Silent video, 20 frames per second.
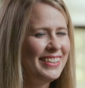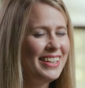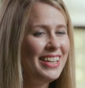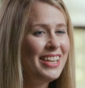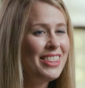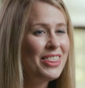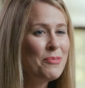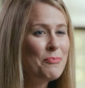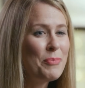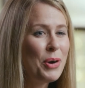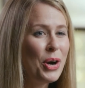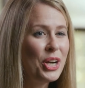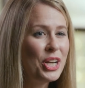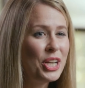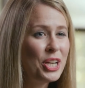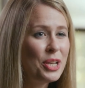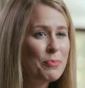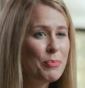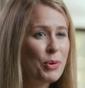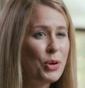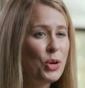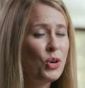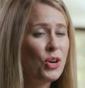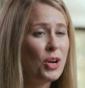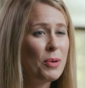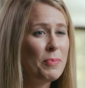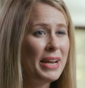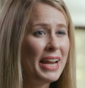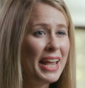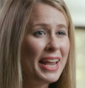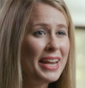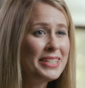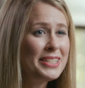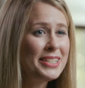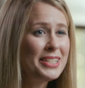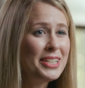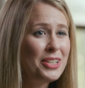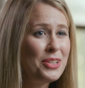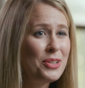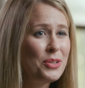In the marketing program at
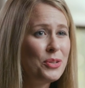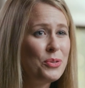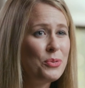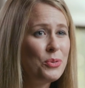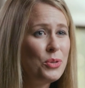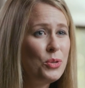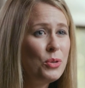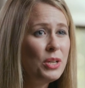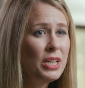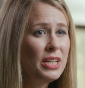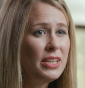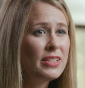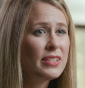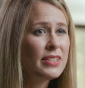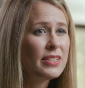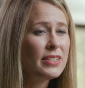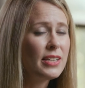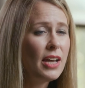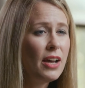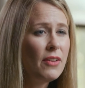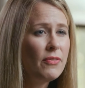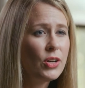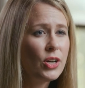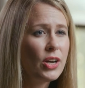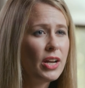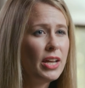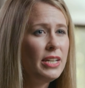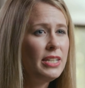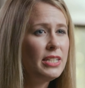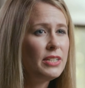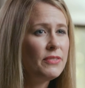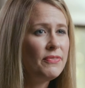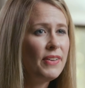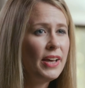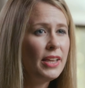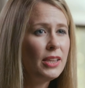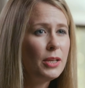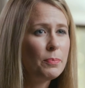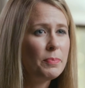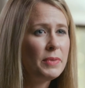ACU, you can discover and
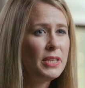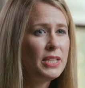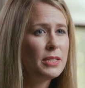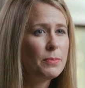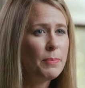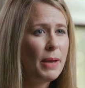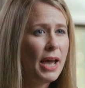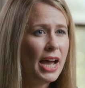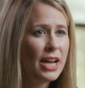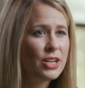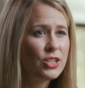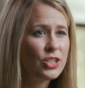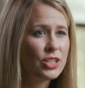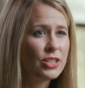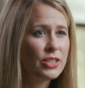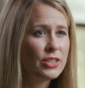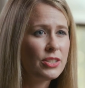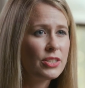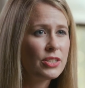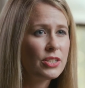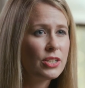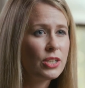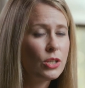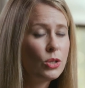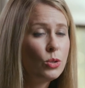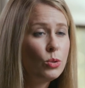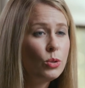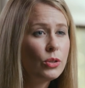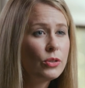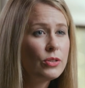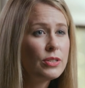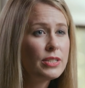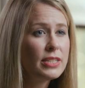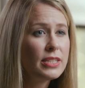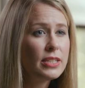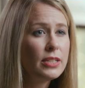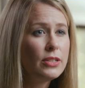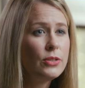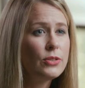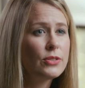develop these passions. You learn
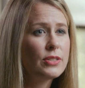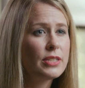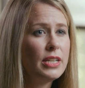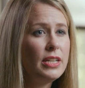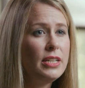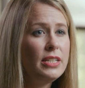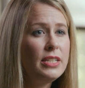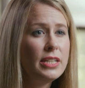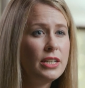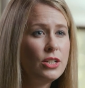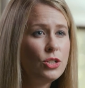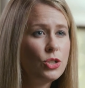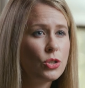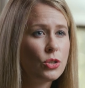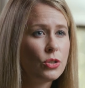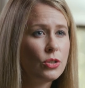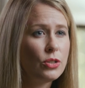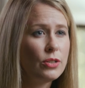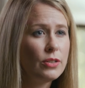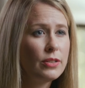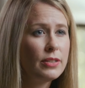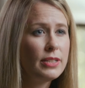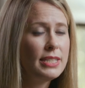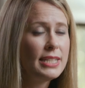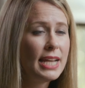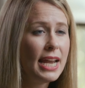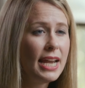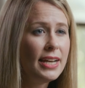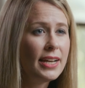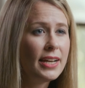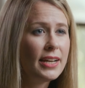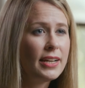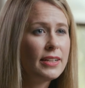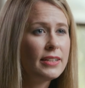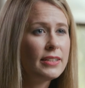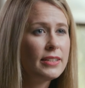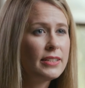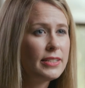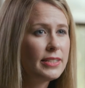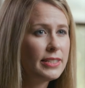skills in digital, data,
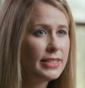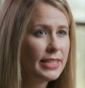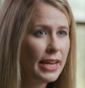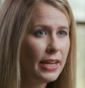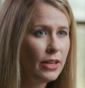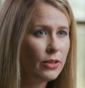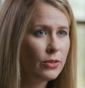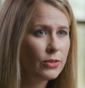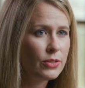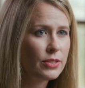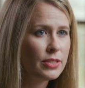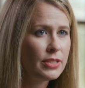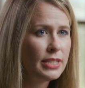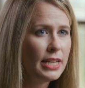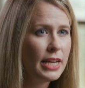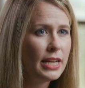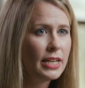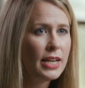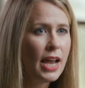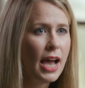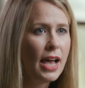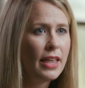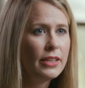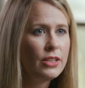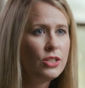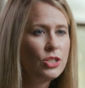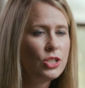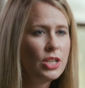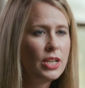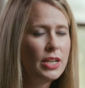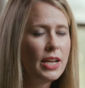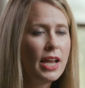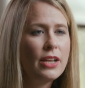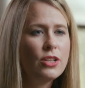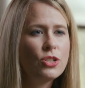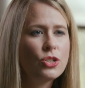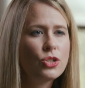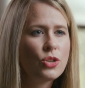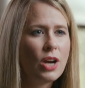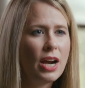sales, technology,
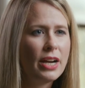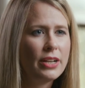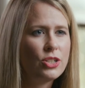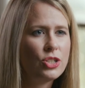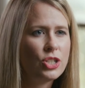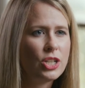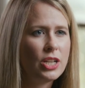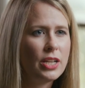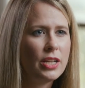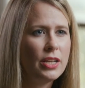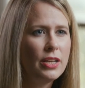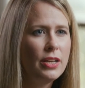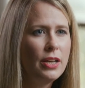and strategy.